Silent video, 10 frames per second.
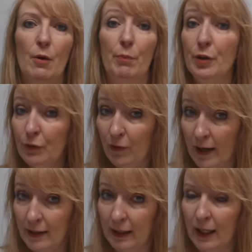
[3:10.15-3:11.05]
but
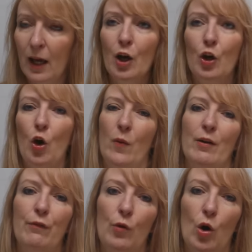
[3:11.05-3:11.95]
friendly,
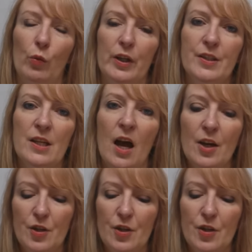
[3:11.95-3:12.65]
going forwards.